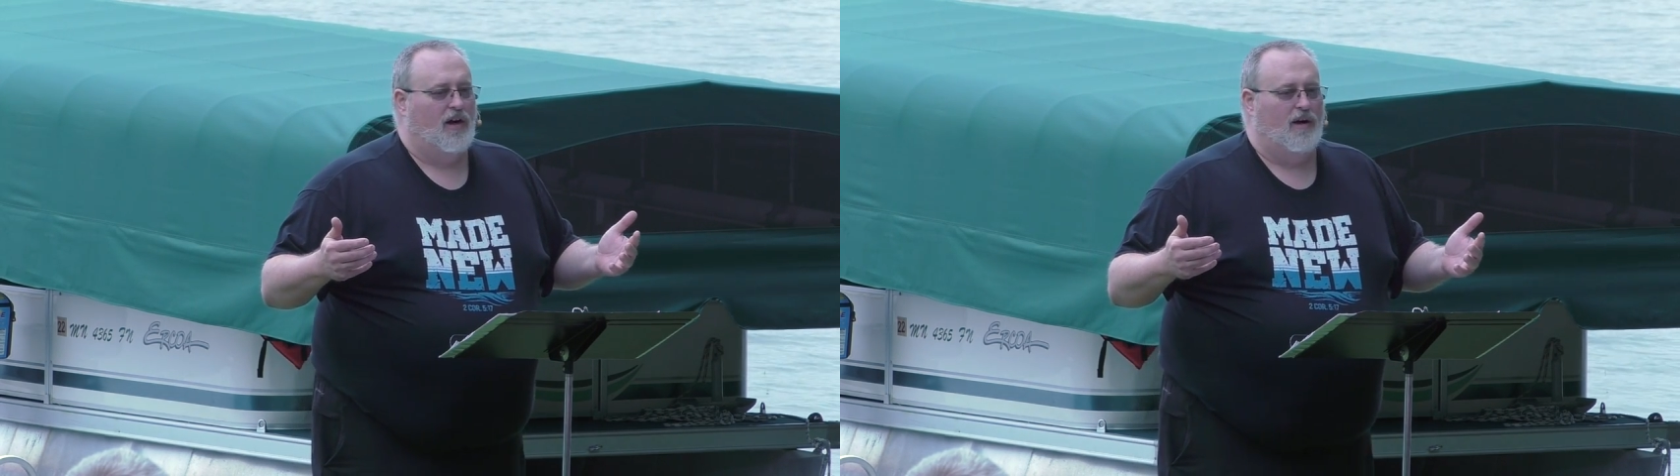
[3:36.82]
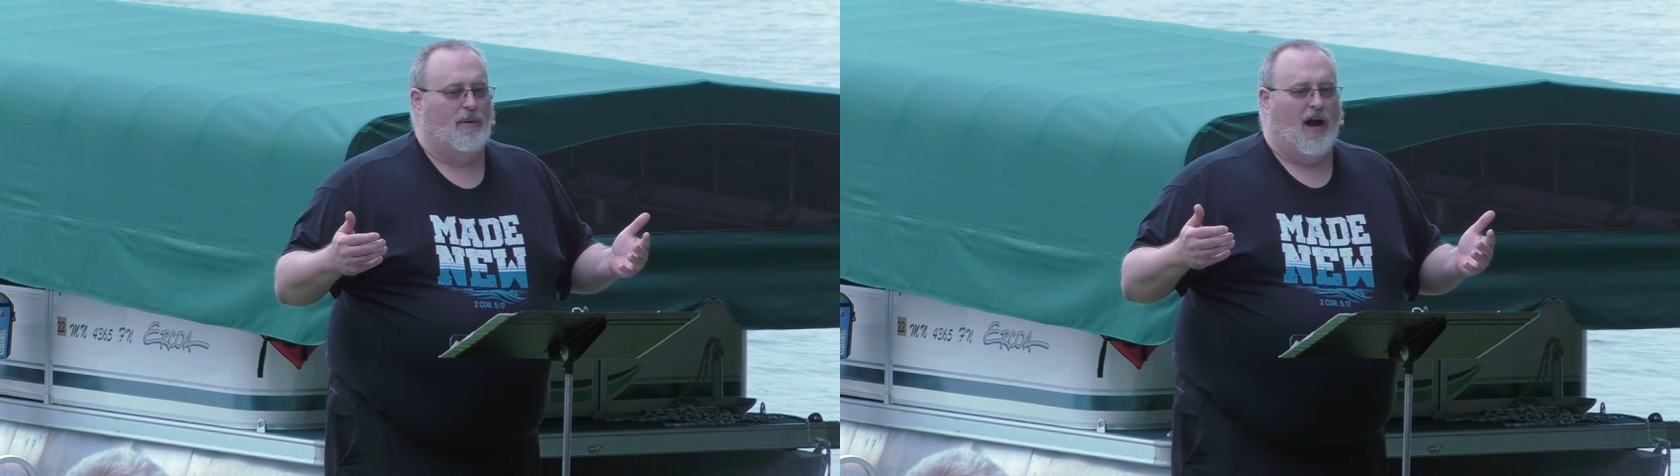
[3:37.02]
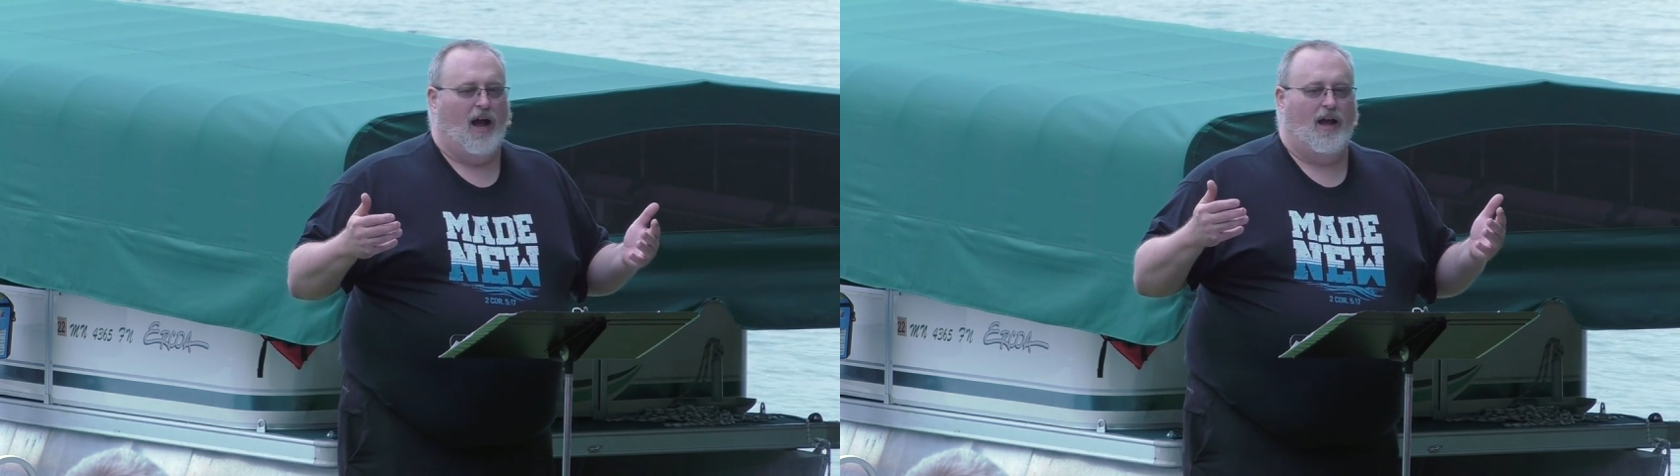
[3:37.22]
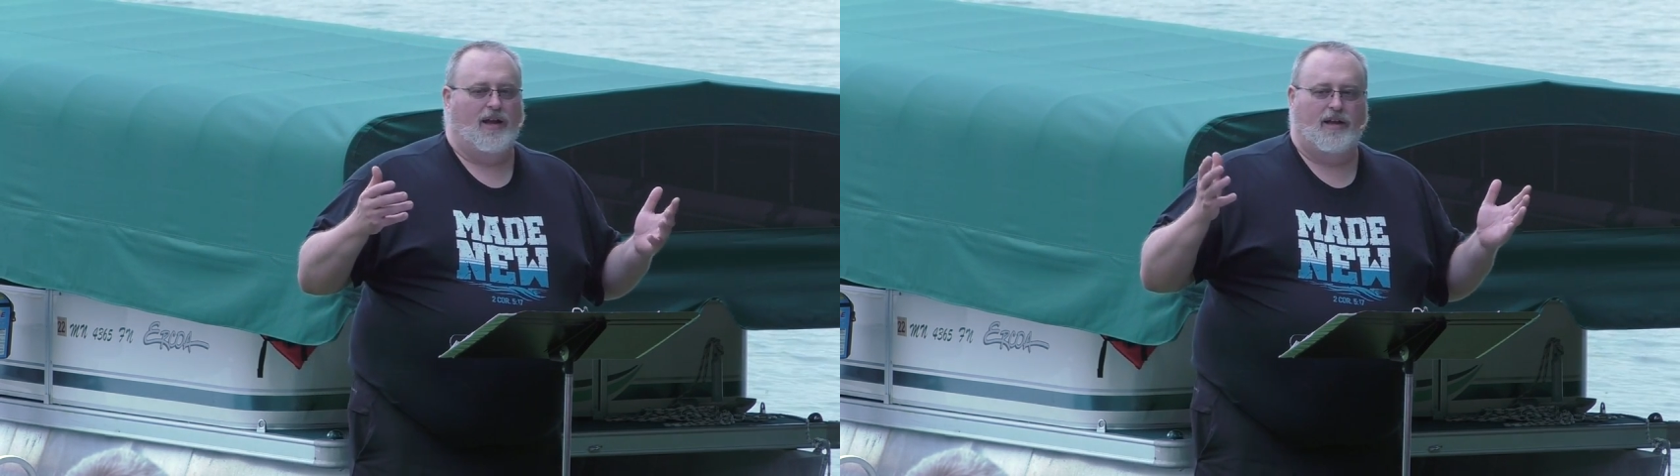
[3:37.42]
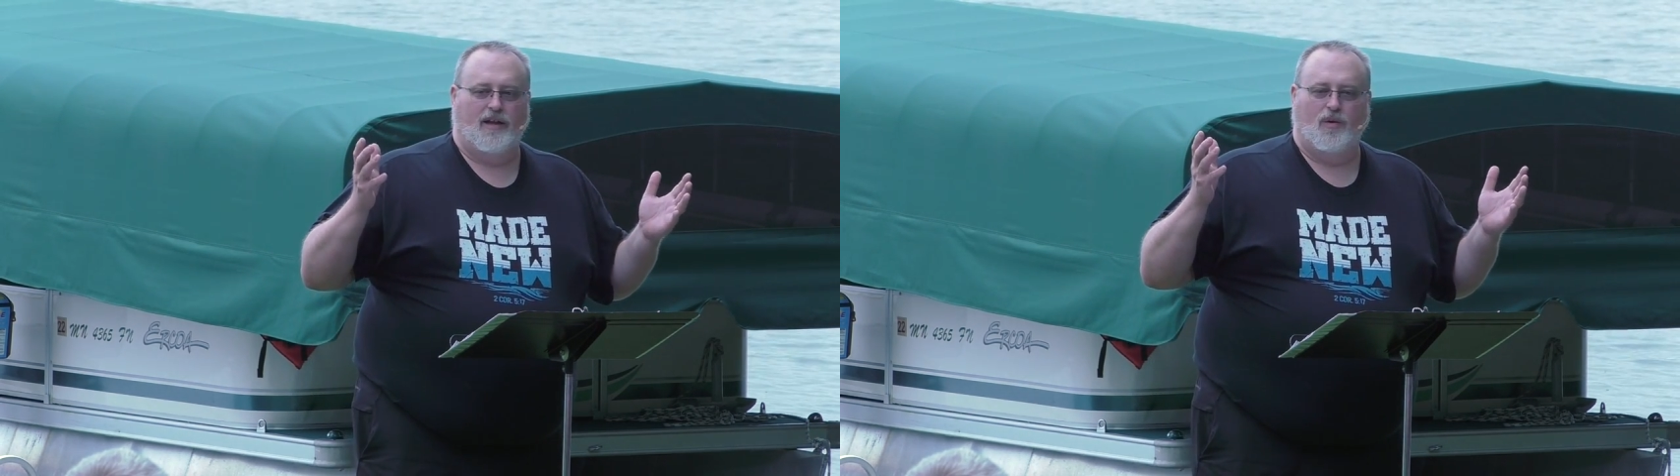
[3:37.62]
Um,
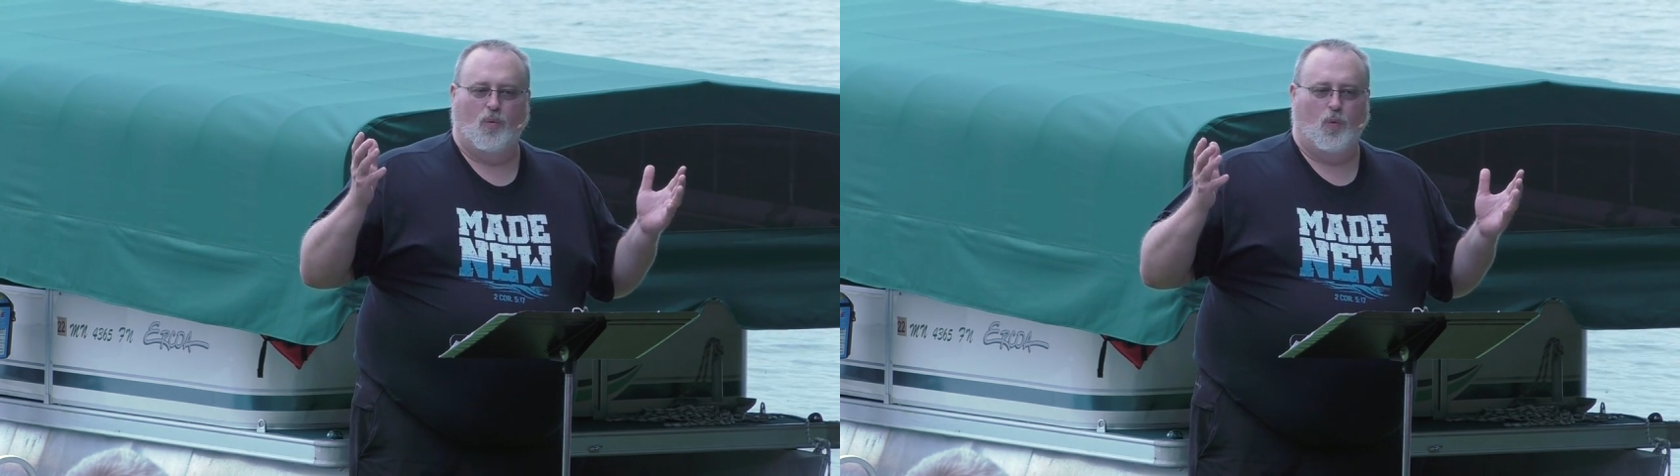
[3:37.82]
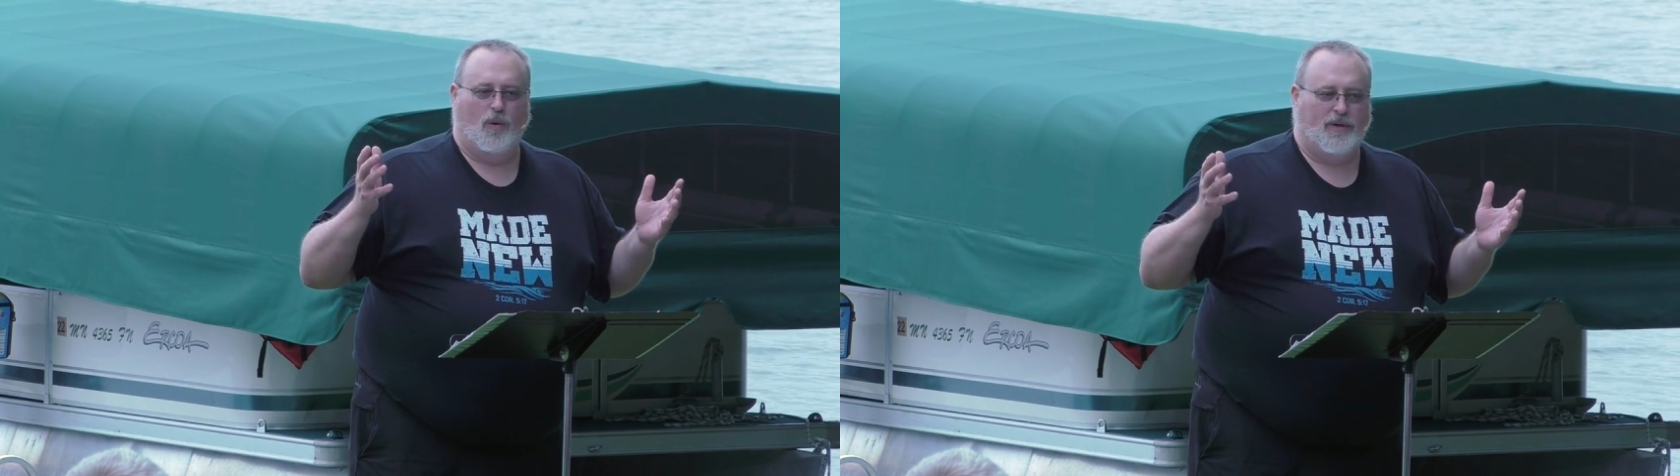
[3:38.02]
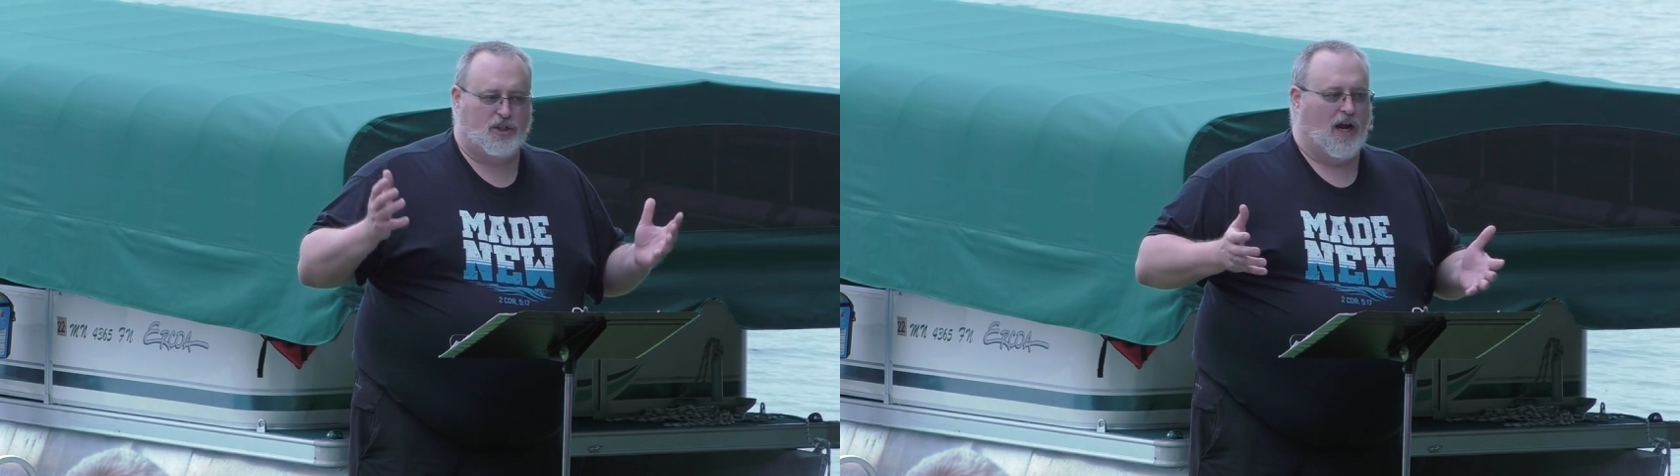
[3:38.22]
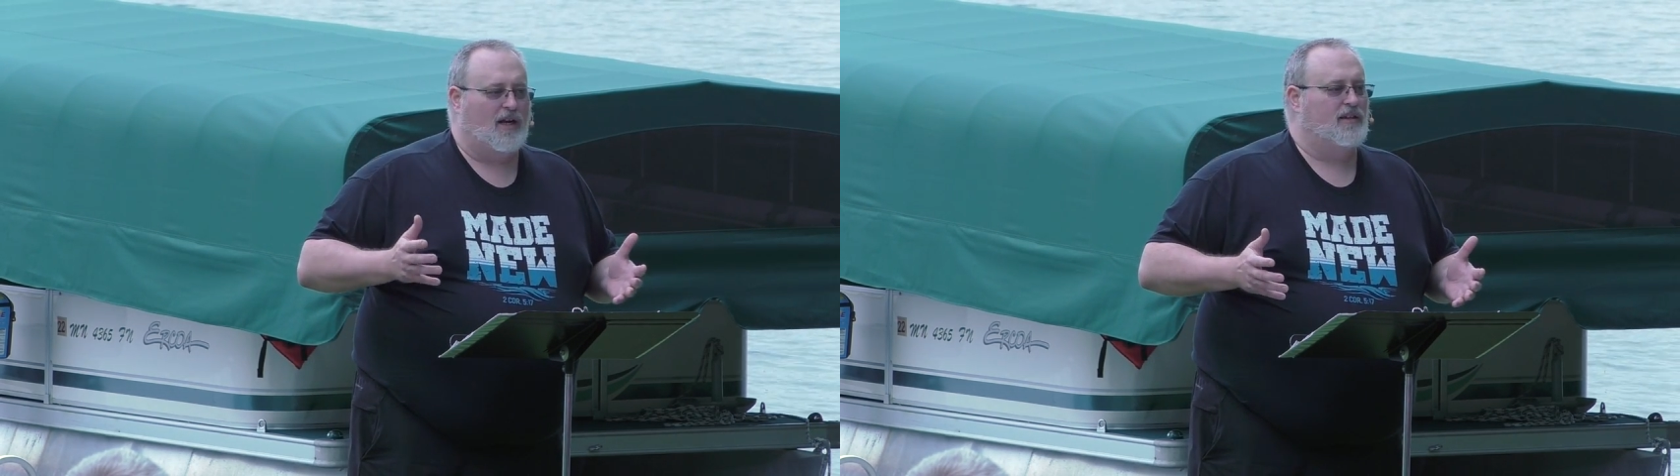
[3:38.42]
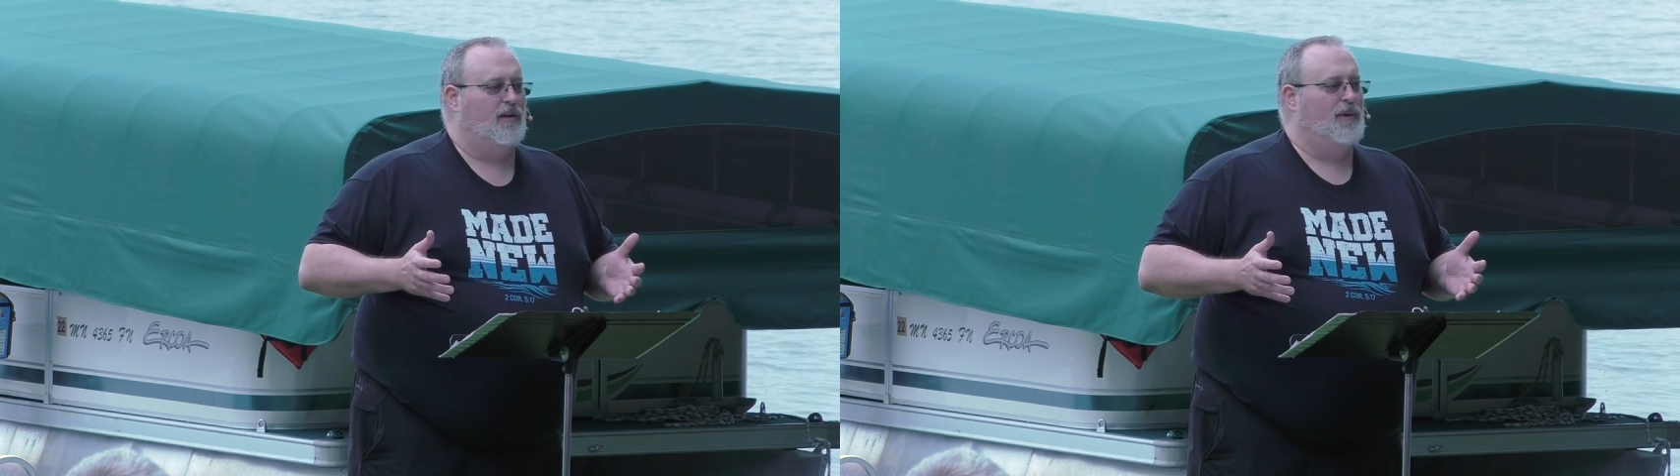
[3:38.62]
I will be shocked